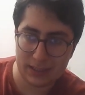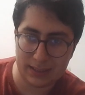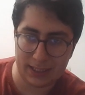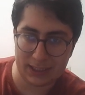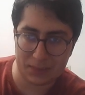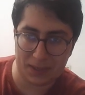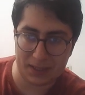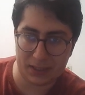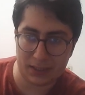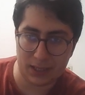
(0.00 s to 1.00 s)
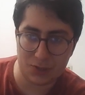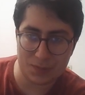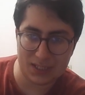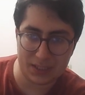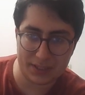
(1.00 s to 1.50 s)
detected by the Gauss
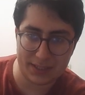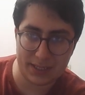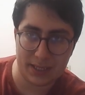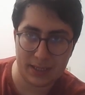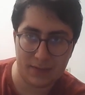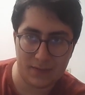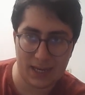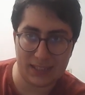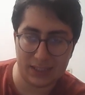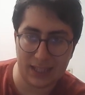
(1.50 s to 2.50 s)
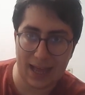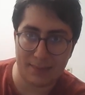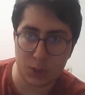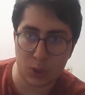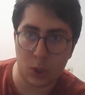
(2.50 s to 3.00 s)
meters we had in the
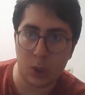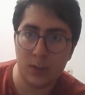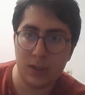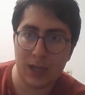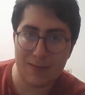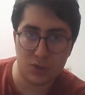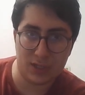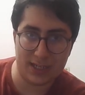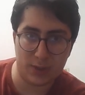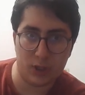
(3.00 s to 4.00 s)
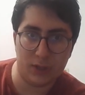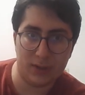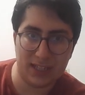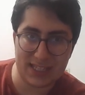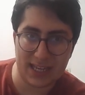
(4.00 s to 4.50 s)
lab, so I'm using a
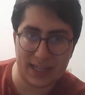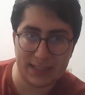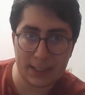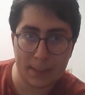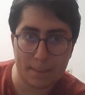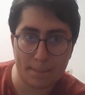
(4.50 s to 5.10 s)
solenoid instead.